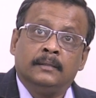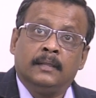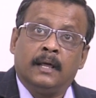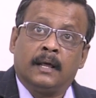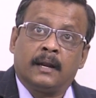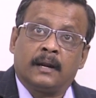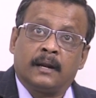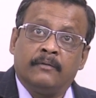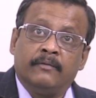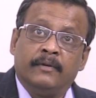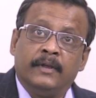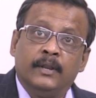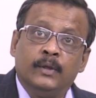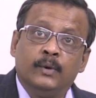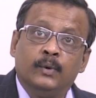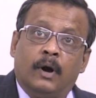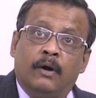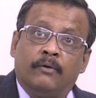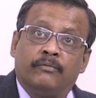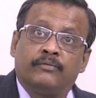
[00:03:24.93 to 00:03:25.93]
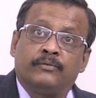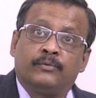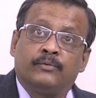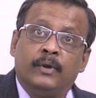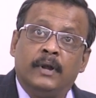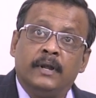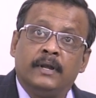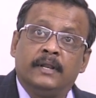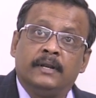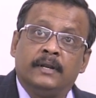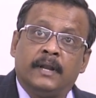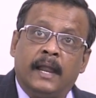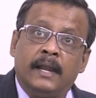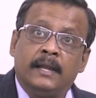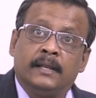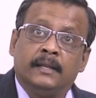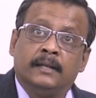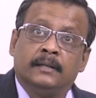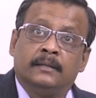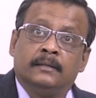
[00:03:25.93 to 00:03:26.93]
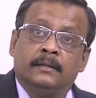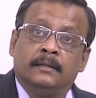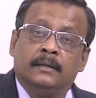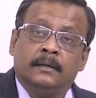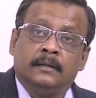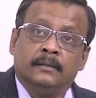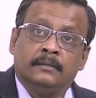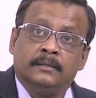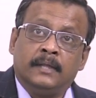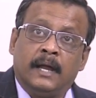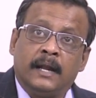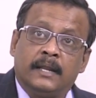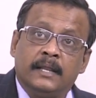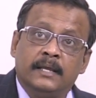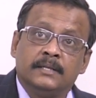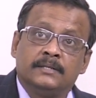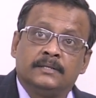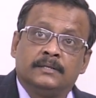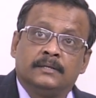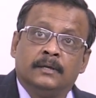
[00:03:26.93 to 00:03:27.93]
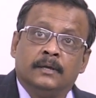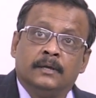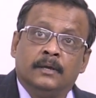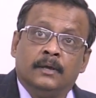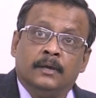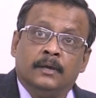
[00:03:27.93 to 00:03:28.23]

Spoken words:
the revenue of 2019, that is